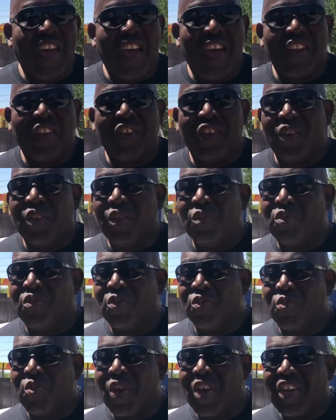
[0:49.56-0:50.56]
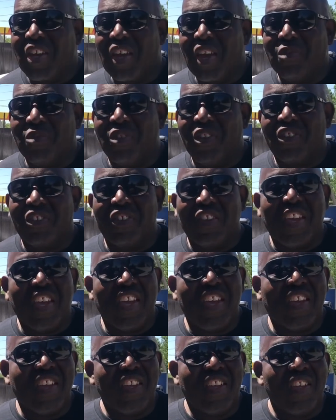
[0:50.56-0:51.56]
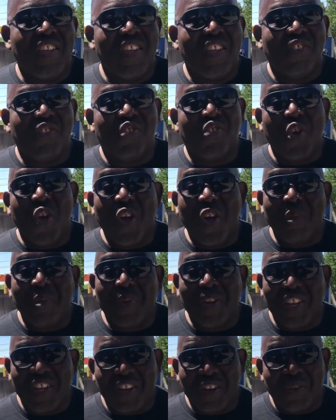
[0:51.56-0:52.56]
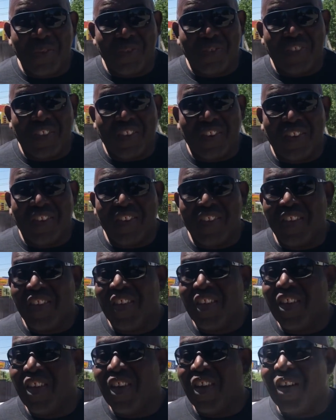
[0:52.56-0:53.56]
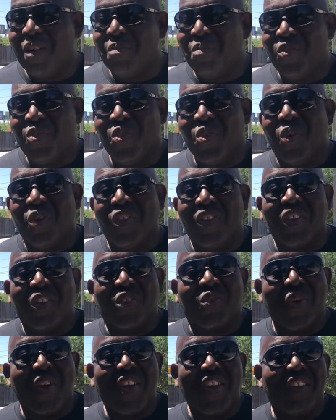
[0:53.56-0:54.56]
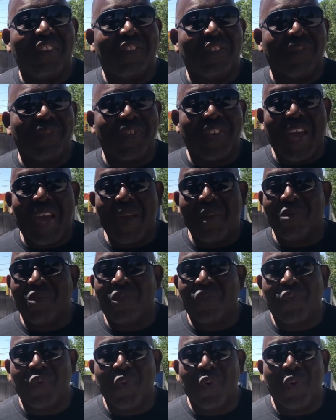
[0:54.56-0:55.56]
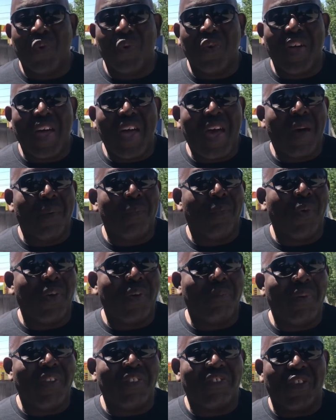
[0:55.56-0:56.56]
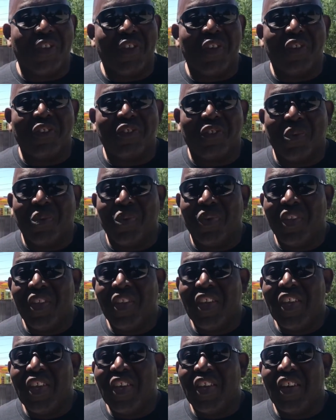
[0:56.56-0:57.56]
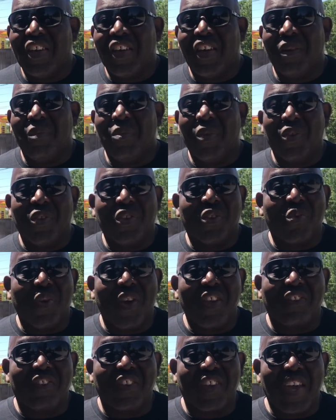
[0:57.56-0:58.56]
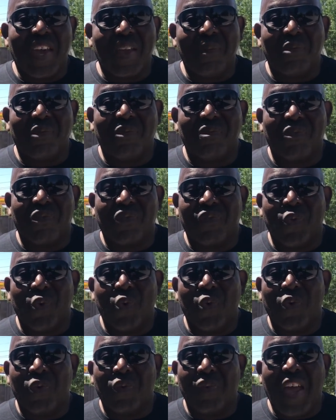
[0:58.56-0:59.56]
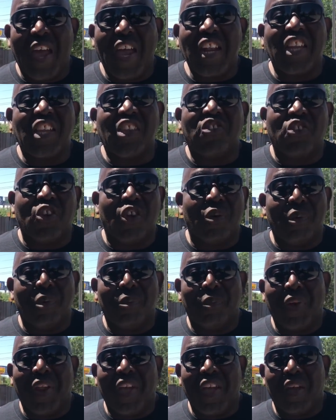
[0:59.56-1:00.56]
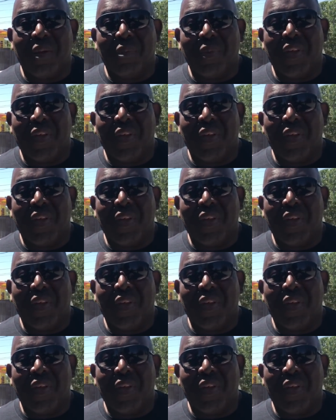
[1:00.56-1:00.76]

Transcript: and uh, there were some great games yesterday. Germany losing, um not the greatest of games for our boy Mesut Ozil. Uh, not the greatest of games for any German player,